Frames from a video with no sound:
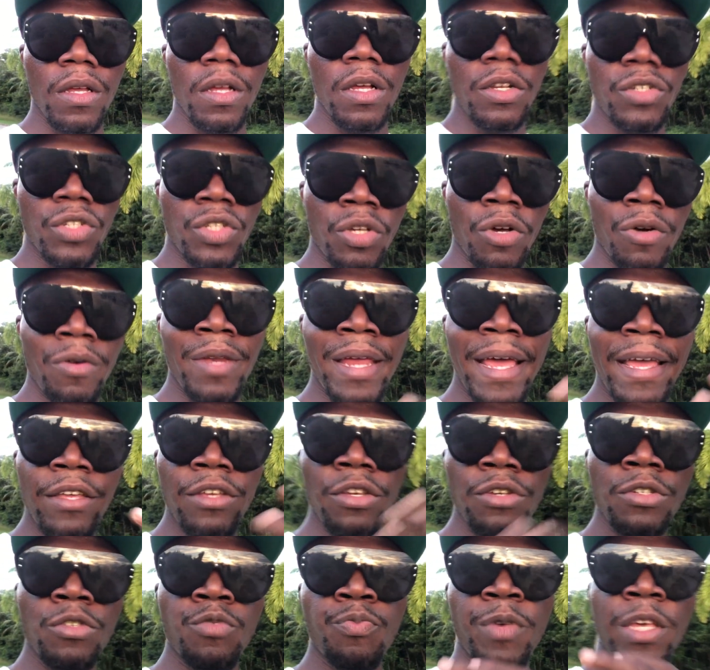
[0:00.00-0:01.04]
So they
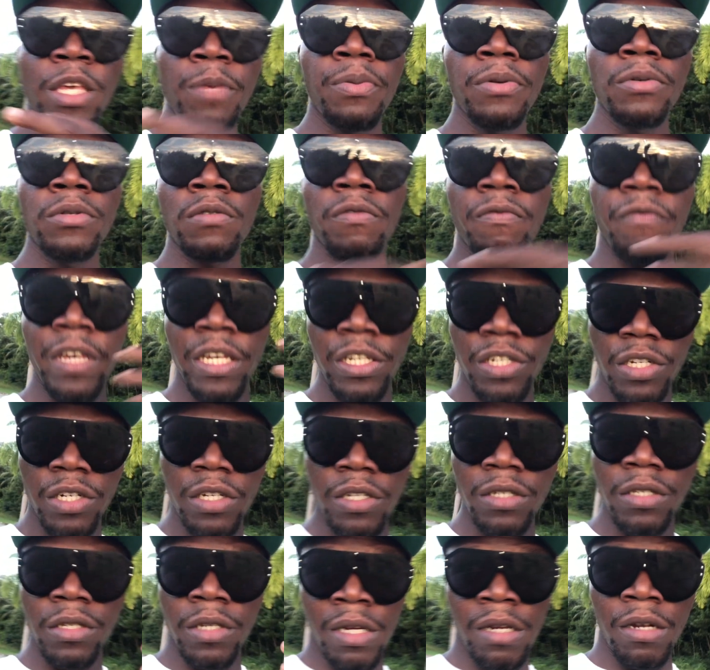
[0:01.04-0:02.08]
use people's
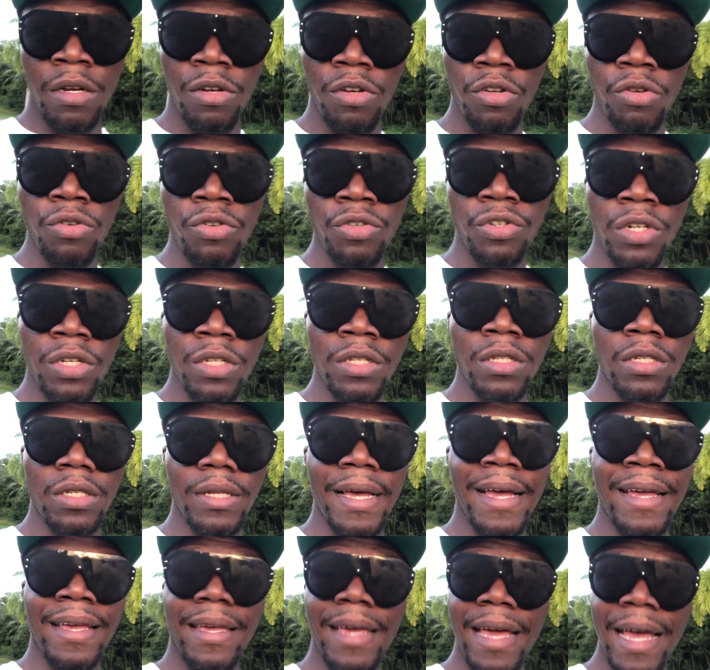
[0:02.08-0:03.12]
visions and illusions
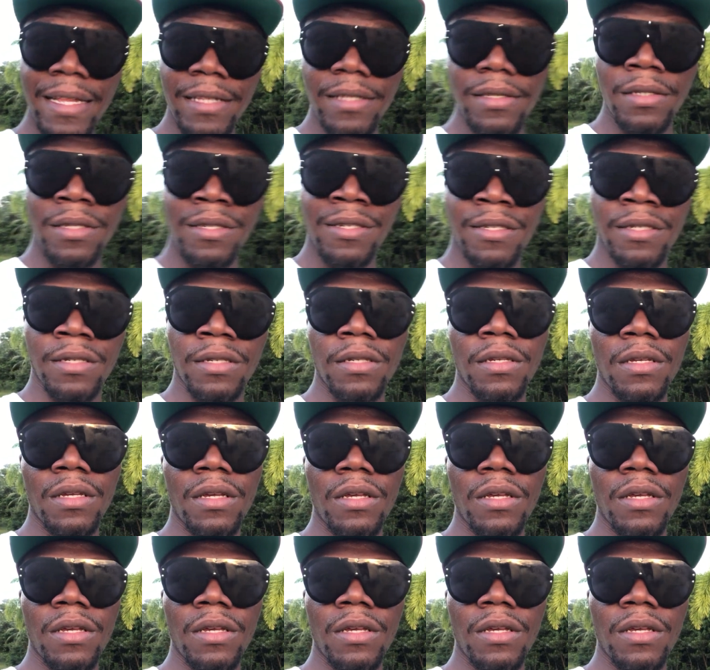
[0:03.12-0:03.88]
against